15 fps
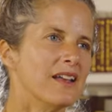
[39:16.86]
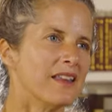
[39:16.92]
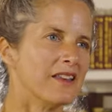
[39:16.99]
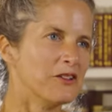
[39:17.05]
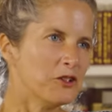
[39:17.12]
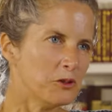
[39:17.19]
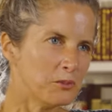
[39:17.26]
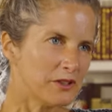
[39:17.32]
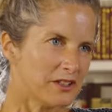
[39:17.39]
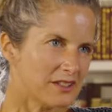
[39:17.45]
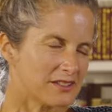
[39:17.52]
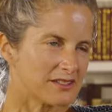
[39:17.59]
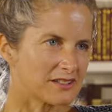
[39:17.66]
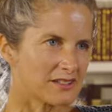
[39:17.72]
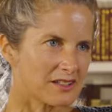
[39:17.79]
The new
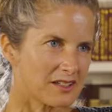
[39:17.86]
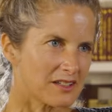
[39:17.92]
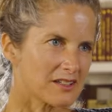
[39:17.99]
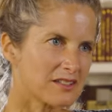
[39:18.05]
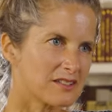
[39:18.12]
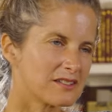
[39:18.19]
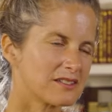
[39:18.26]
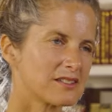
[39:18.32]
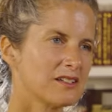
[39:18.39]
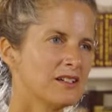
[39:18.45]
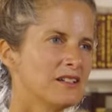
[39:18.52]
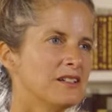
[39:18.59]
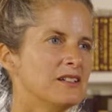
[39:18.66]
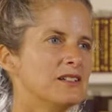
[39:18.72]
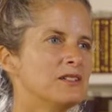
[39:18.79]
piece is
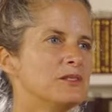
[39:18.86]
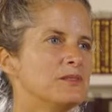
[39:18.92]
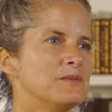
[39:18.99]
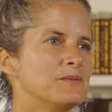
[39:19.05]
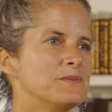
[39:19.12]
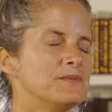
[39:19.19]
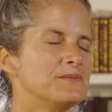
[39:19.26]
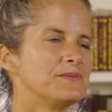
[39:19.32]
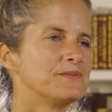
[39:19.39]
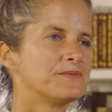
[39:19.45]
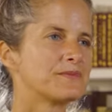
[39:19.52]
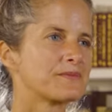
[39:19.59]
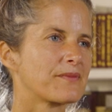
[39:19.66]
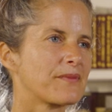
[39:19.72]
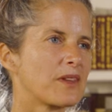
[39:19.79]
uh,
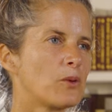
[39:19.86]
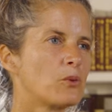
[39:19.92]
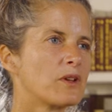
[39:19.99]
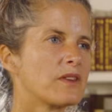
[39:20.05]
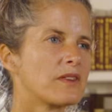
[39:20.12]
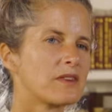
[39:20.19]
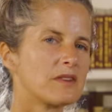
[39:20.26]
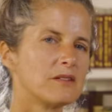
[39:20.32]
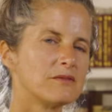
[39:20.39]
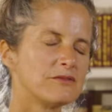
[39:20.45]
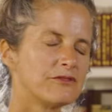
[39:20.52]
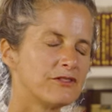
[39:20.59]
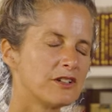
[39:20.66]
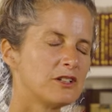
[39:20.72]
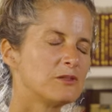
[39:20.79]
with
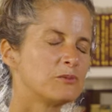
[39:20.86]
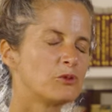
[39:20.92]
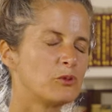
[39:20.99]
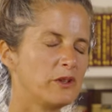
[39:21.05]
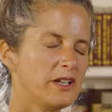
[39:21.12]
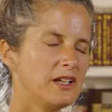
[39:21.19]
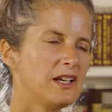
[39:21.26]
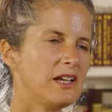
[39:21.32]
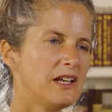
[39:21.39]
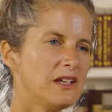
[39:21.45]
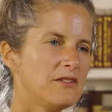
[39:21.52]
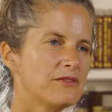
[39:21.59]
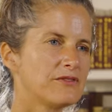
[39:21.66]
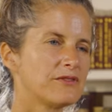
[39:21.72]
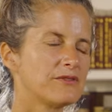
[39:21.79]
Phillip
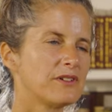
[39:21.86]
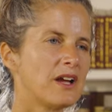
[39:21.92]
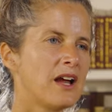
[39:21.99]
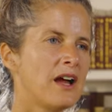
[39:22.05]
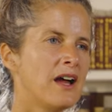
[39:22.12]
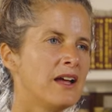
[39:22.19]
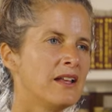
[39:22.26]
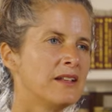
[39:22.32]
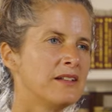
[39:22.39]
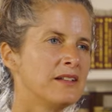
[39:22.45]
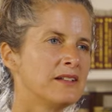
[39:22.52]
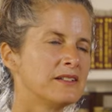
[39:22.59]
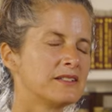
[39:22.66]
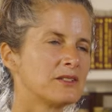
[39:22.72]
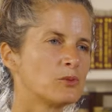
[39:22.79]
Greenlief,
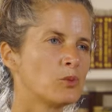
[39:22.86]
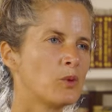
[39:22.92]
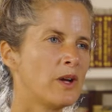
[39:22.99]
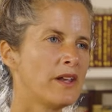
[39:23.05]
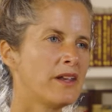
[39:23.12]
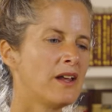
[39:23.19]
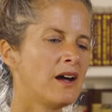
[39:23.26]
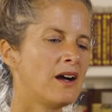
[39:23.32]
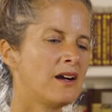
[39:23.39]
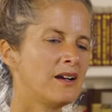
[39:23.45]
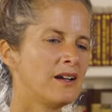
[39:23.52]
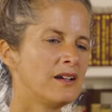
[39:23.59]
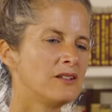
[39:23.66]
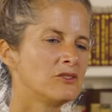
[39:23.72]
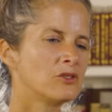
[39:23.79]
and when
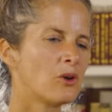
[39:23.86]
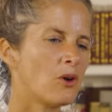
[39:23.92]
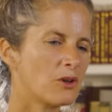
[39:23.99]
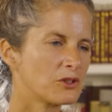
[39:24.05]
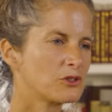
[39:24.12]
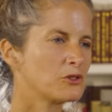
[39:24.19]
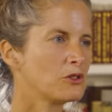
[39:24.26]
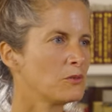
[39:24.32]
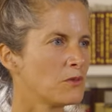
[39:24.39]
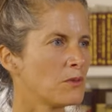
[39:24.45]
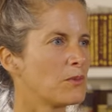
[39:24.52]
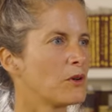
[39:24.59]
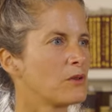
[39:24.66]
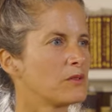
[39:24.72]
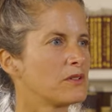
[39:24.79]
I talked to him
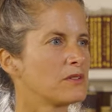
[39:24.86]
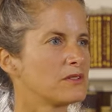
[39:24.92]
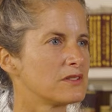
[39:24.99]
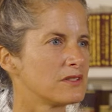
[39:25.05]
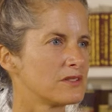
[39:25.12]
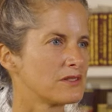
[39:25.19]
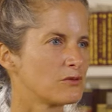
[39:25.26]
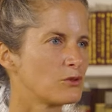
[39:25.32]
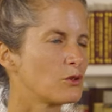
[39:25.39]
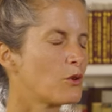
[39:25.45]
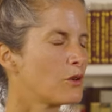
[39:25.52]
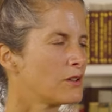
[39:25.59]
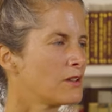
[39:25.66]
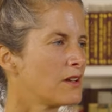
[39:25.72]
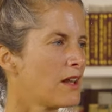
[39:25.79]
about this
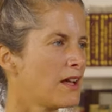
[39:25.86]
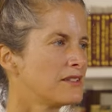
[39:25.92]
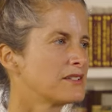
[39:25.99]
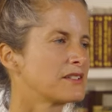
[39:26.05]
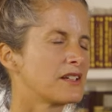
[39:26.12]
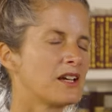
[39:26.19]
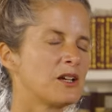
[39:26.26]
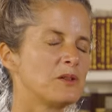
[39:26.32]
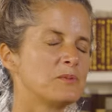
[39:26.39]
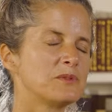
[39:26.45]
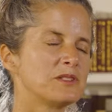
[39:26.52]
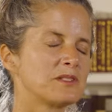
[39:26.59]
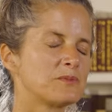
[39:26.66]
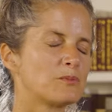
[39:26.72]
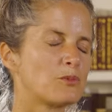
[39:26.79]
recorded
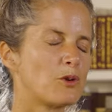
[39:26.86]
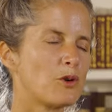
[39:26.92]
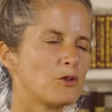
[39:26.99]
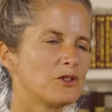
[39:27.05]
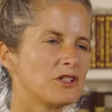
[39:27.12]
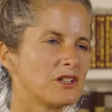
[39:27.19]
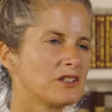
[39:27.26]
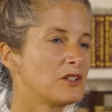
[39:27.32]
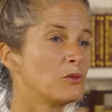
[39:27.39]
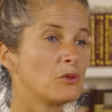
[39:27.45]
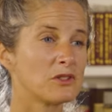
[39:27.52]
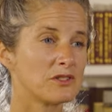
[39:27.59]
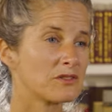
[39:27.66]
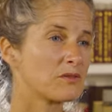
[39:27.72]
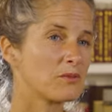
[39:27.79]
landscapes project, he
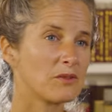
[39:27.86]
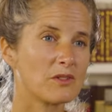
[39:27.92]
was